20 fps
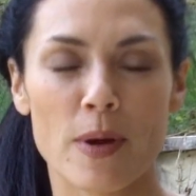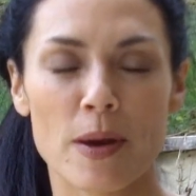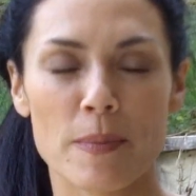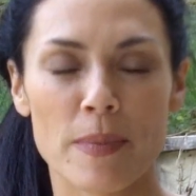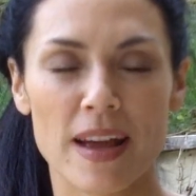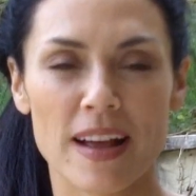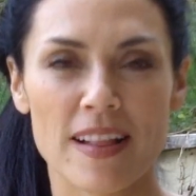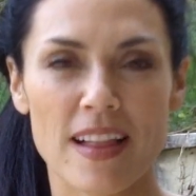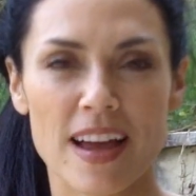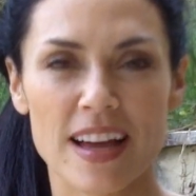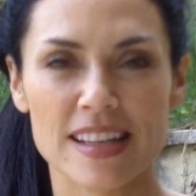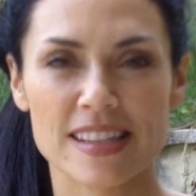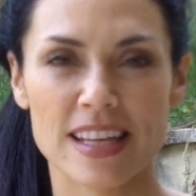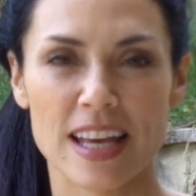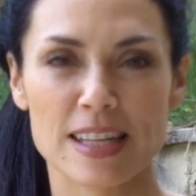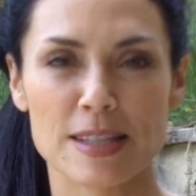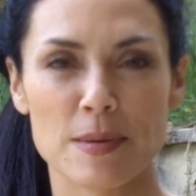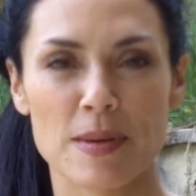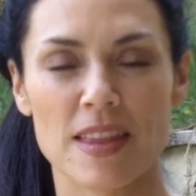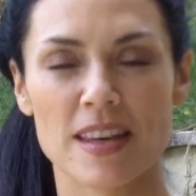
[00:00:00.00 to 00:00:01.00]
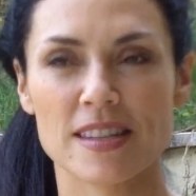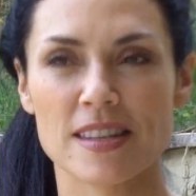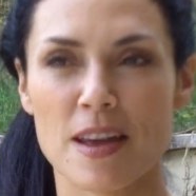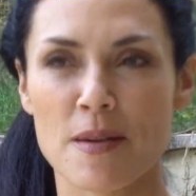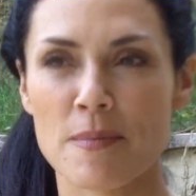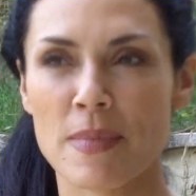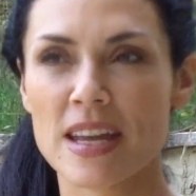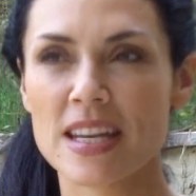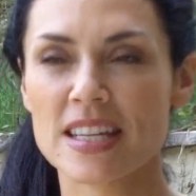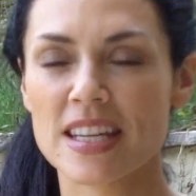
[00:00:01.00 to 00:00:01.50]
One of my clients asked me this
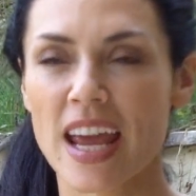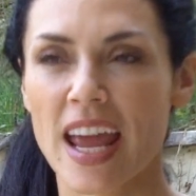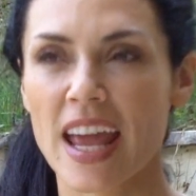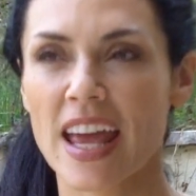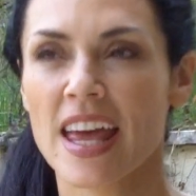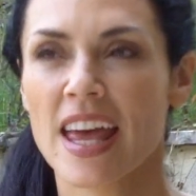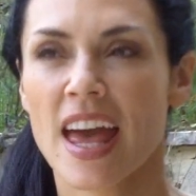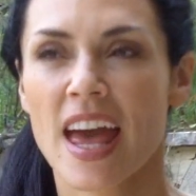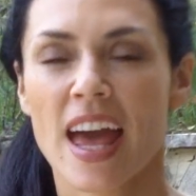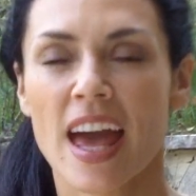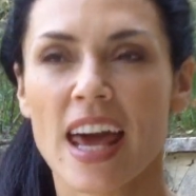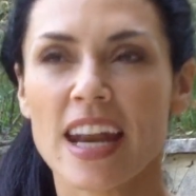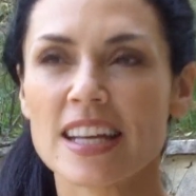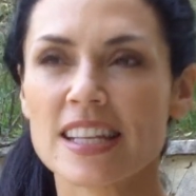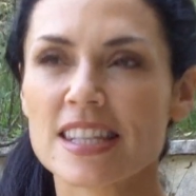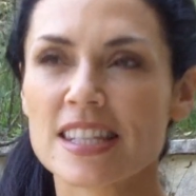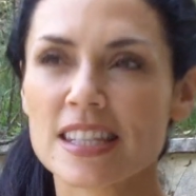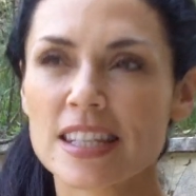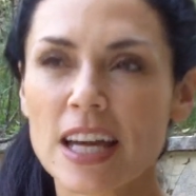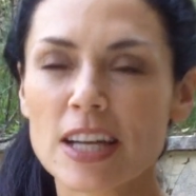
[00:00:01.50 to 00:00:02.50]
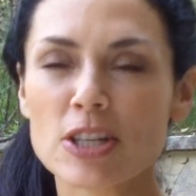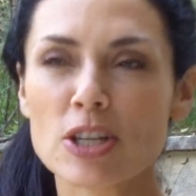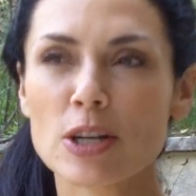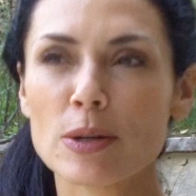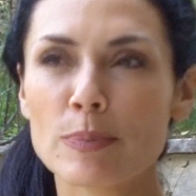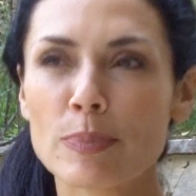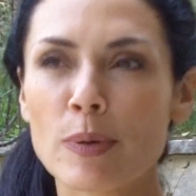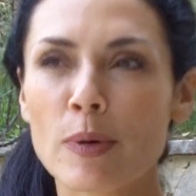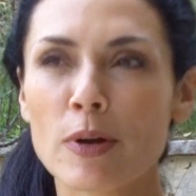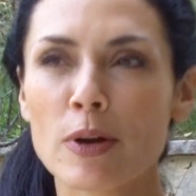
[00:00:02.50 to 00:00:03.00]
on Monday, and it's such
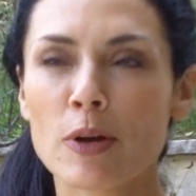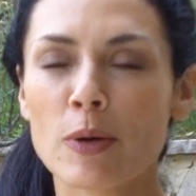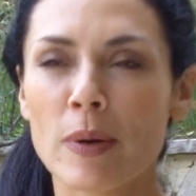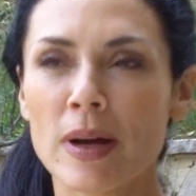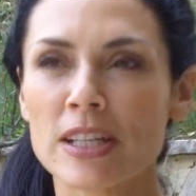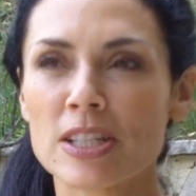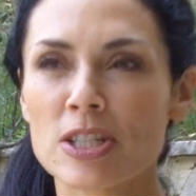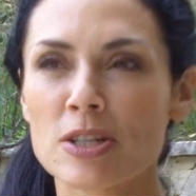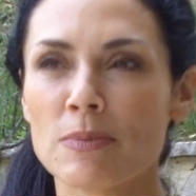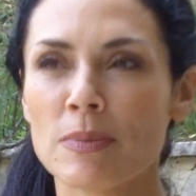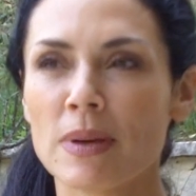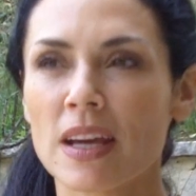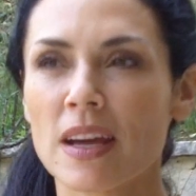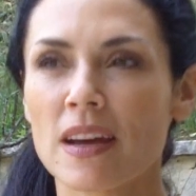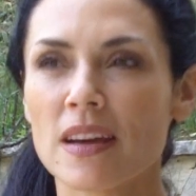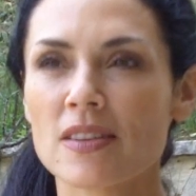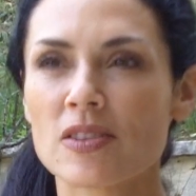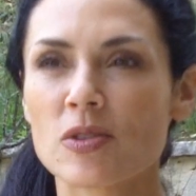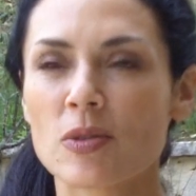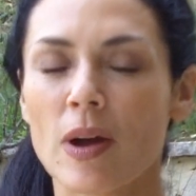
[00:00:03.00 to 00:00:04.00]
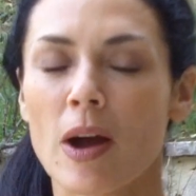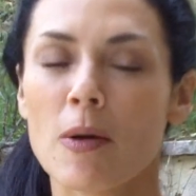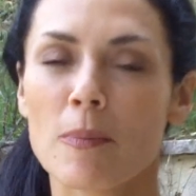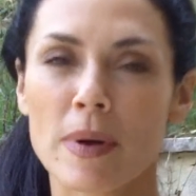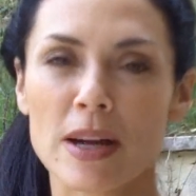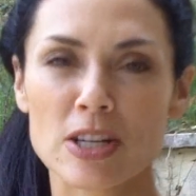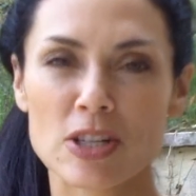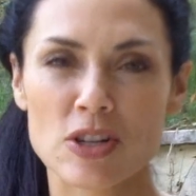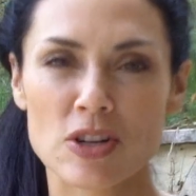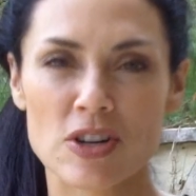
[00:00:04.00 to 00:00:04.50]
an important question because
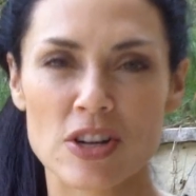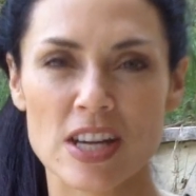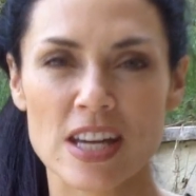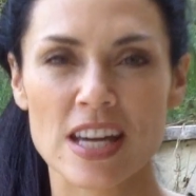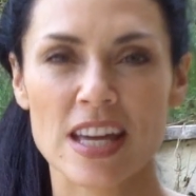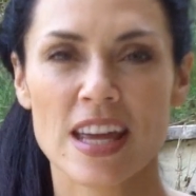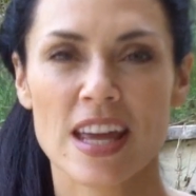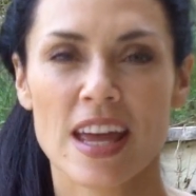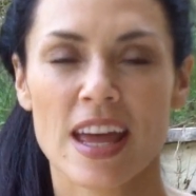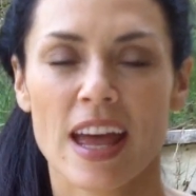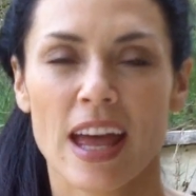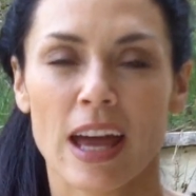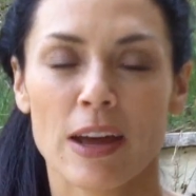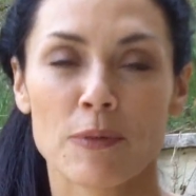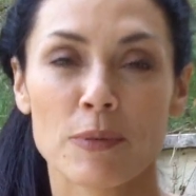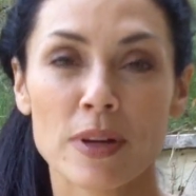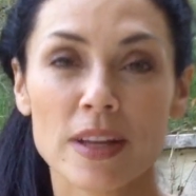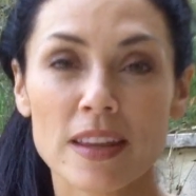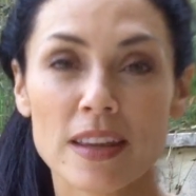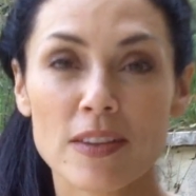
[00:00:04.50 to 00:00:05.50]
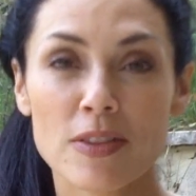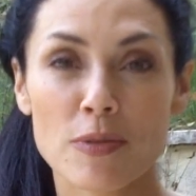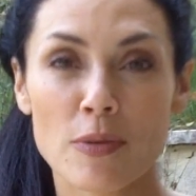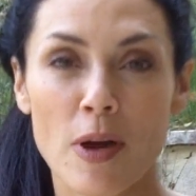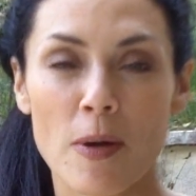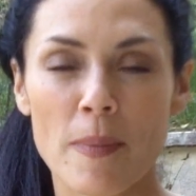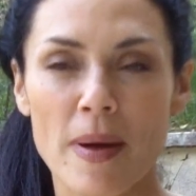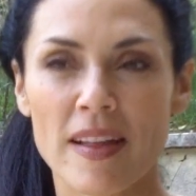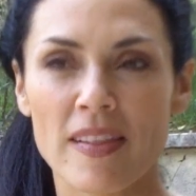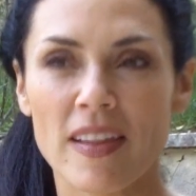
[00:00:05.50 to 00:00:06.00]
throughout my journey and really
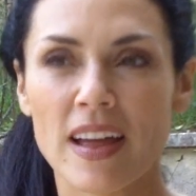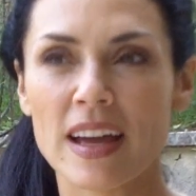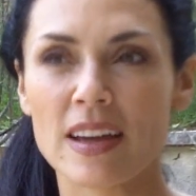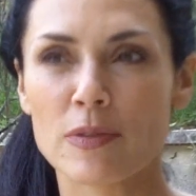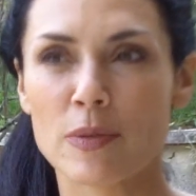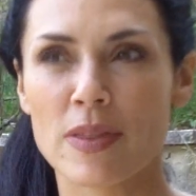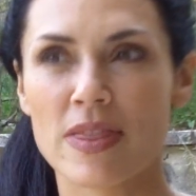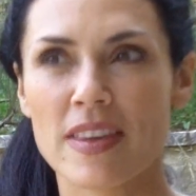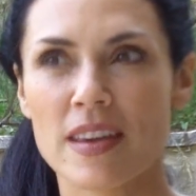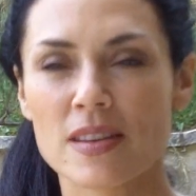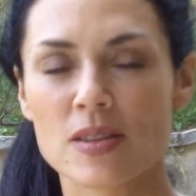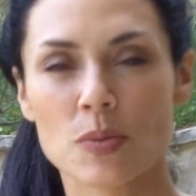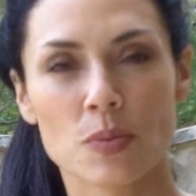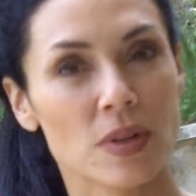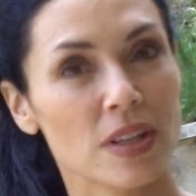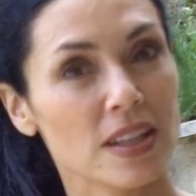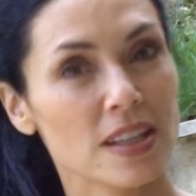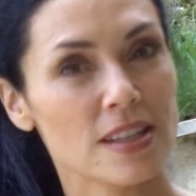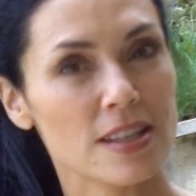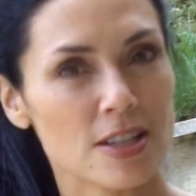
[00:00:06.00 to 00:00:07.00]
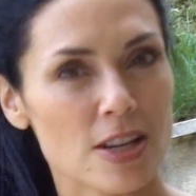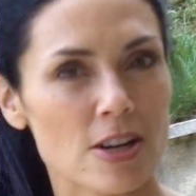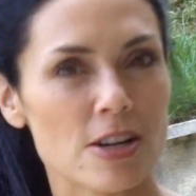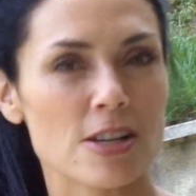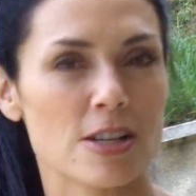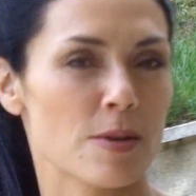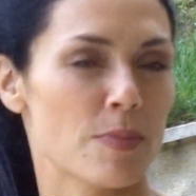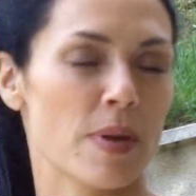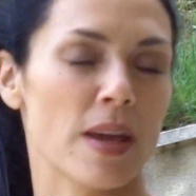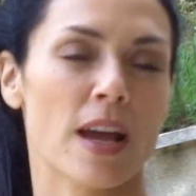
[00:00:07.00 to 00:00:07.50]
throughout my life, when things really
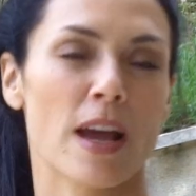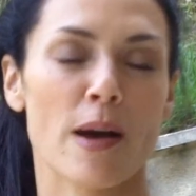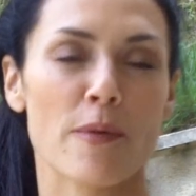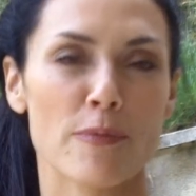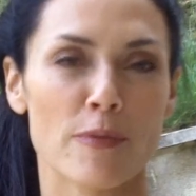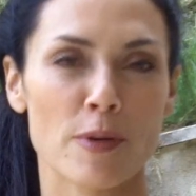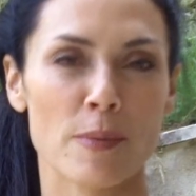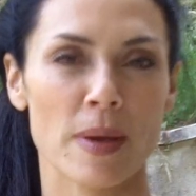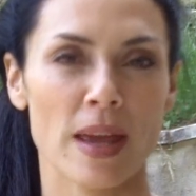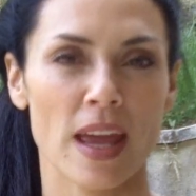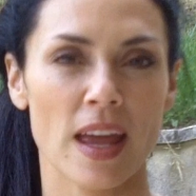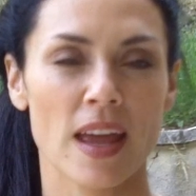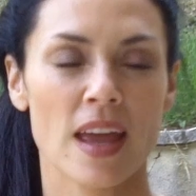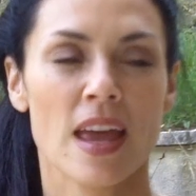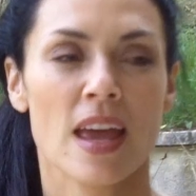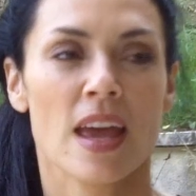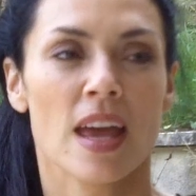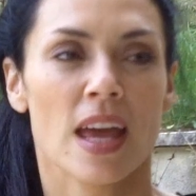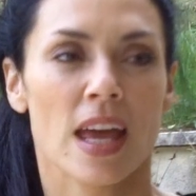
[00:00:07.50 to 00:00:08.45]
started to pick up for me,